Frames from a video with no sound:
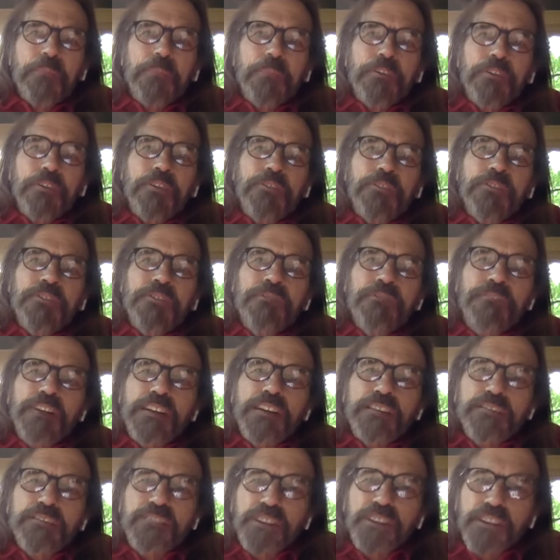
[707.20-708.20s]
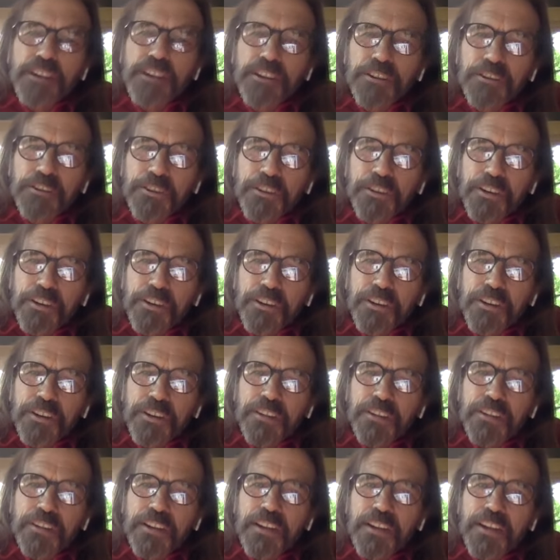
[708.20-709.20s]
But there's a validation
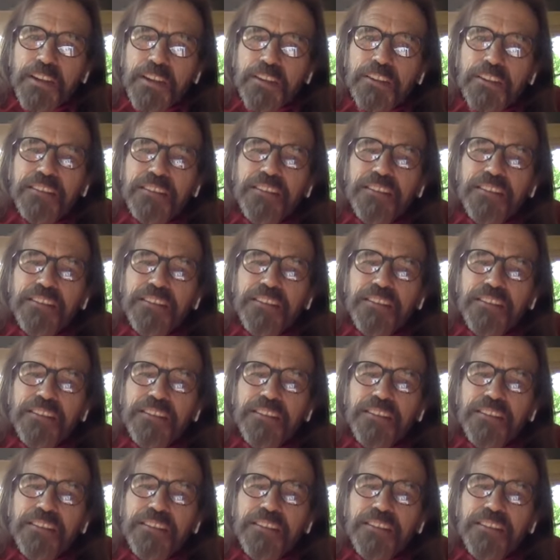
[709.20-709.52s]
in that.